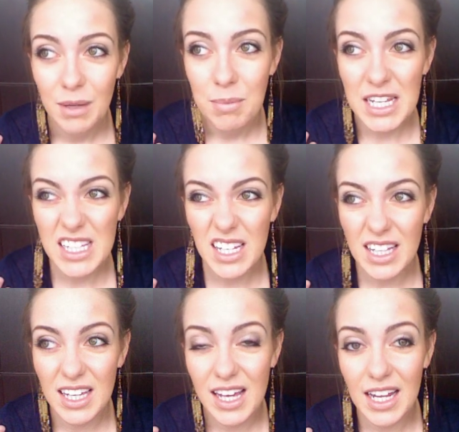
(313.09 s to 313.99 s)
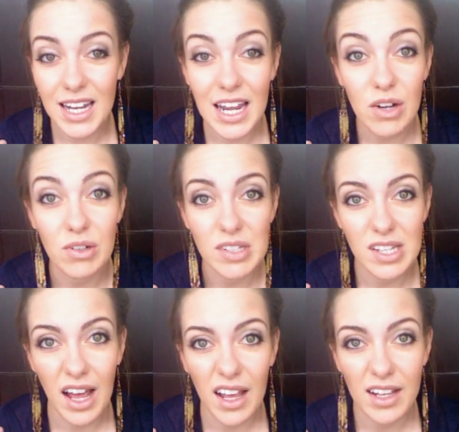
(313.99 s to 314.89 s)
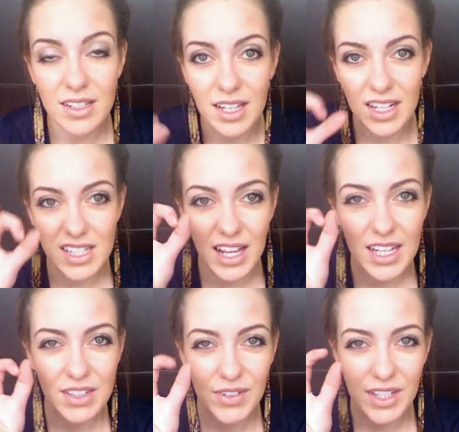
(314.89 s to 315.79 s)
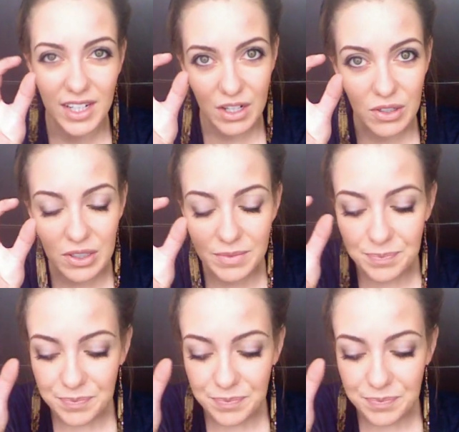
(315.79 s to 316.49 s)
basically a nickel size, like a size of a nickel.